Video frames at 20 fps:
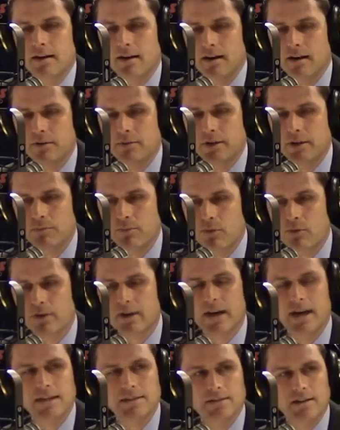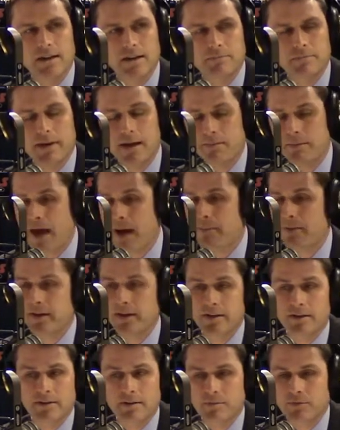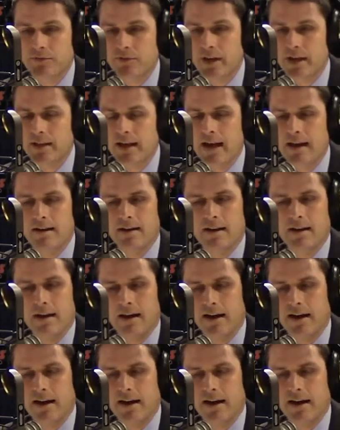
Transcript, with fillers: uh, we need more guys like me. I'm happy to hear them say that.